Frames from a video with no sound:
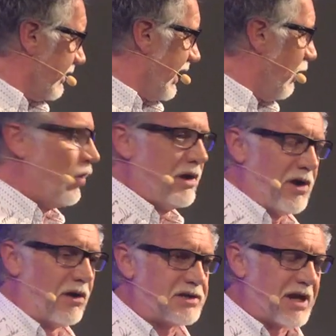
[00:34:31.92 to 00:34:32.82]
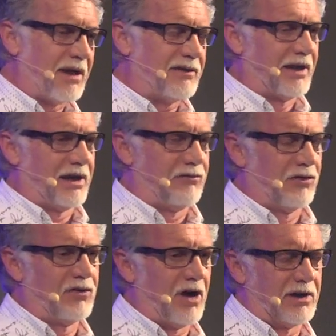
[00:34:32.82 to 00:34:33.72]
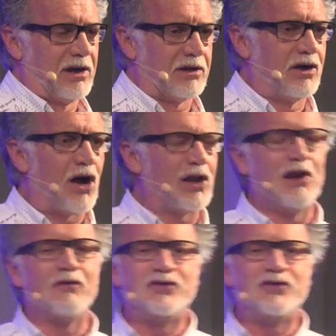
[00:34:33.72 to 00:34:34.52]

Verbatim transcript: It will not change the love of God. God loves